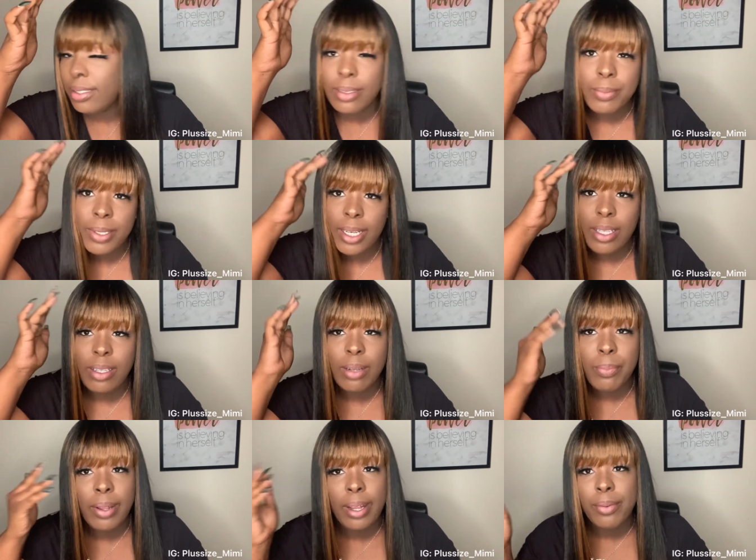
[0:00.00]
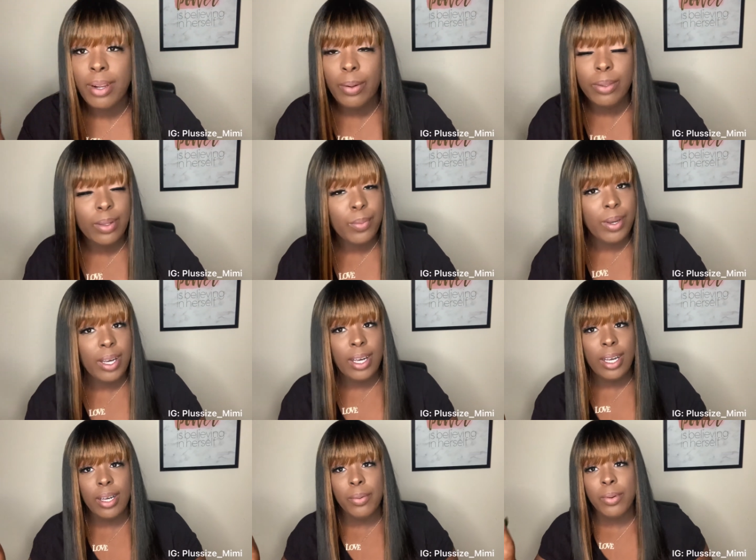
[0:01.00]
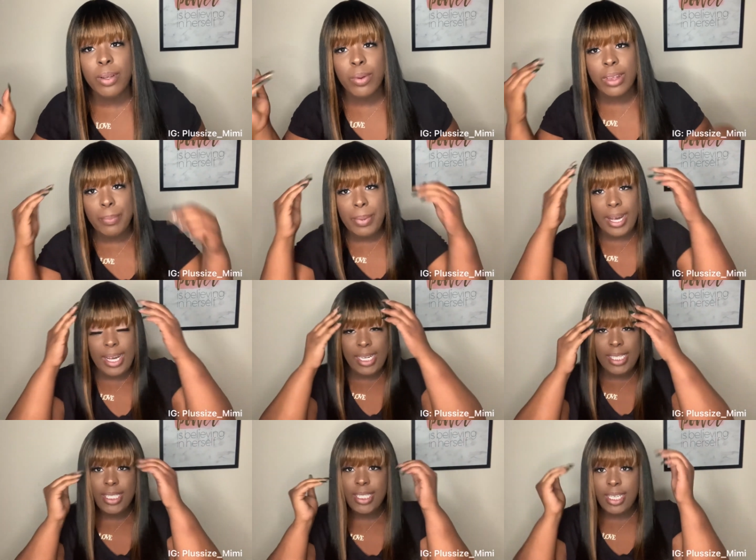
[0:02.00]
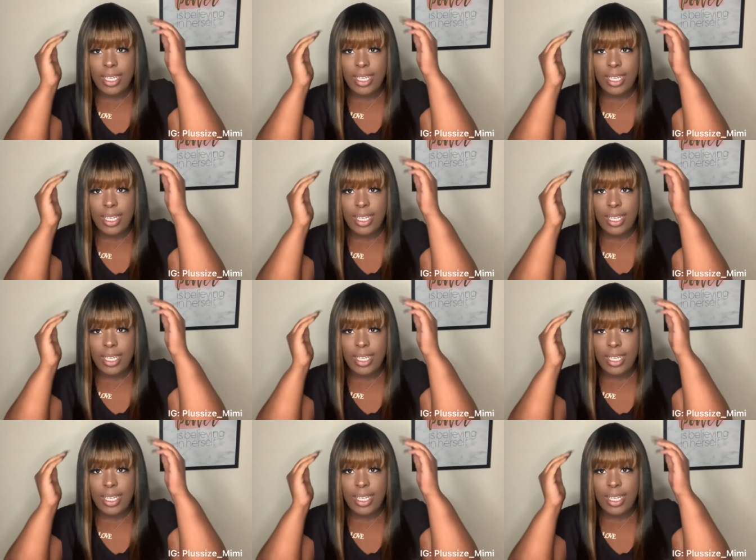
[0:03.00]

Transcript: But yeah, you can play around with the wig, with the bangs.